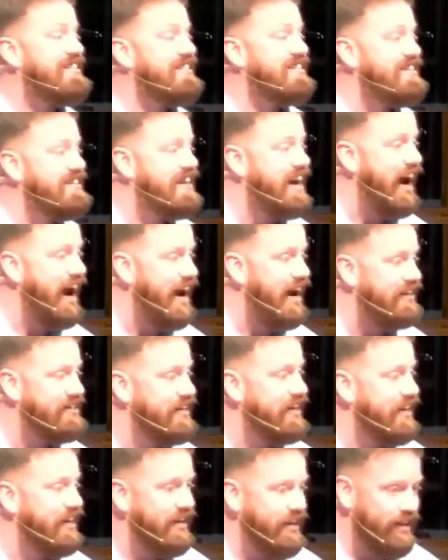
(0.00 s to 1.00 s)
not
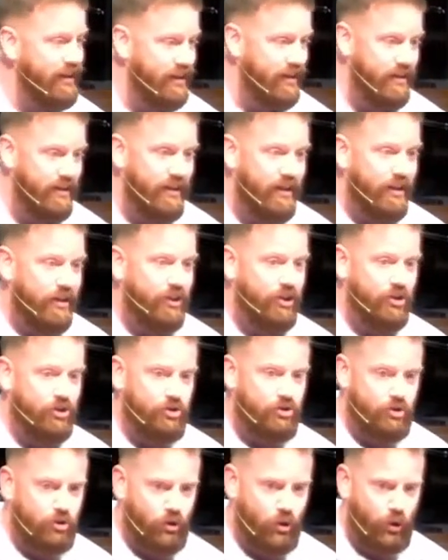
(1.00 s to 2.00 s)
in
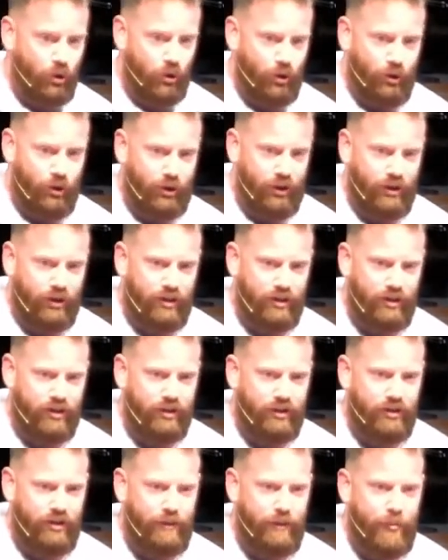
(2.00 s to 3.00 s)
control.
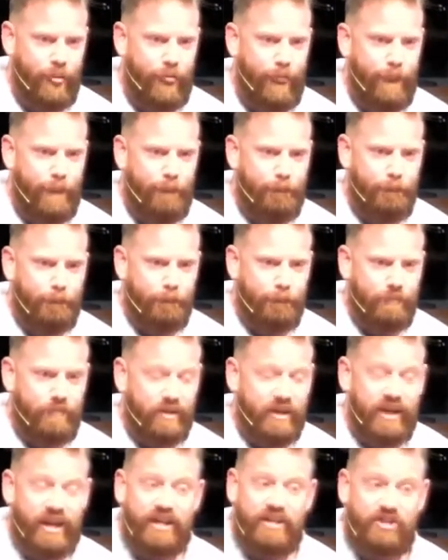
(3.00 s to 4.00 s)

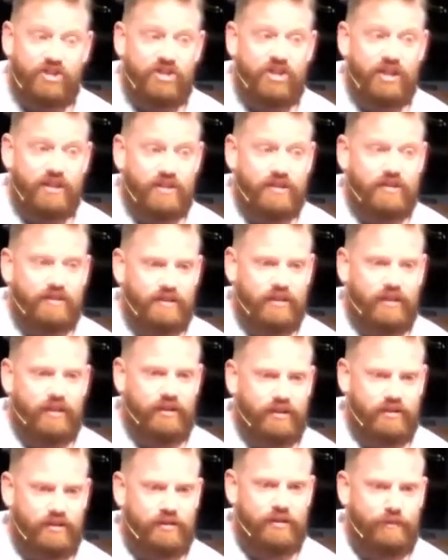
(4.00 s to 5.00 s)
King Jesus
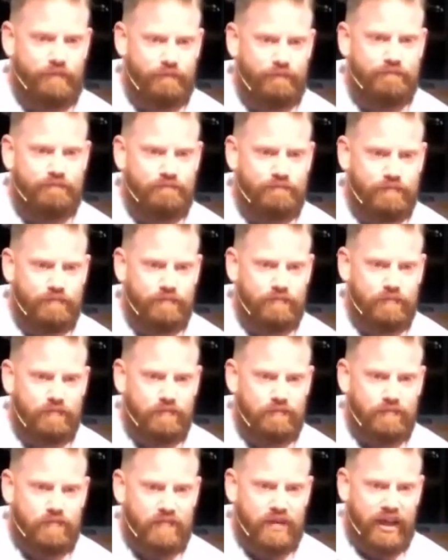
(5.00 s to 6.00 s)
is.
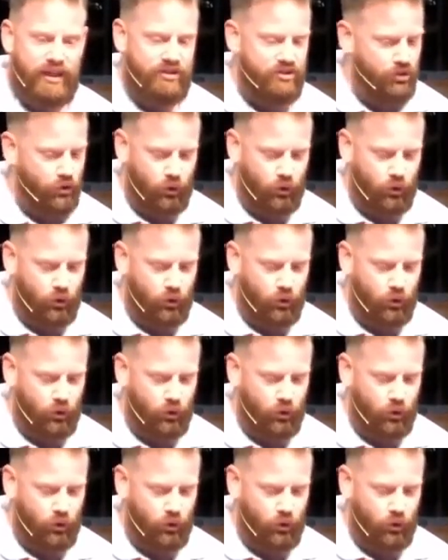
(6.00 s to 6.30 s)
And so